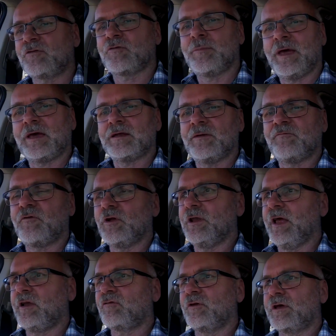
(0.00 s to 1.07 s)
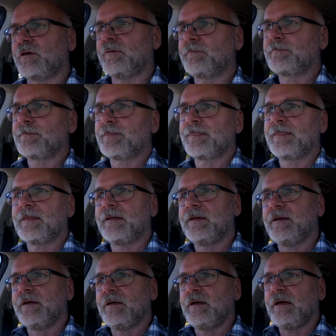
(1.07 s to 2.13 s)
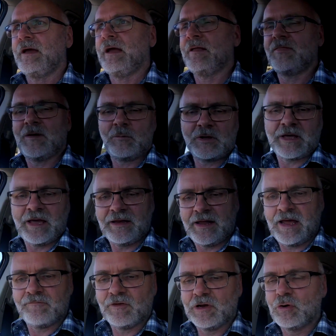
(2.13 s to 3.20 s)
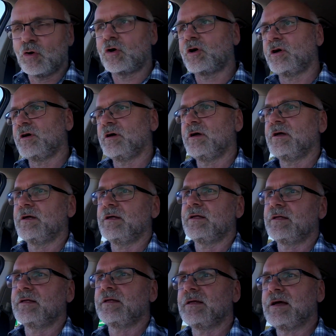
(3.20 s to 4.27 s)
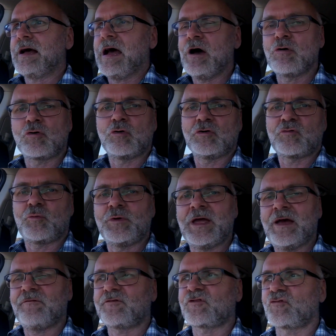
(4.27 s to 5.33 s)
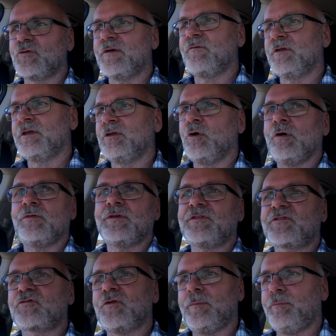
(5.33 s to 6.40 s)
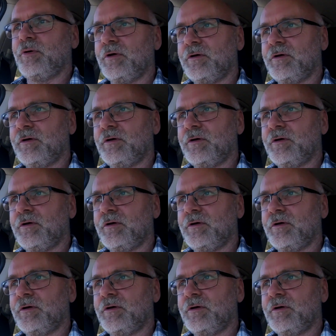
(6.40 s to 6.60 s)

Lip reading: to make it in full electric. And then we can have a look how good we have driven on this trip.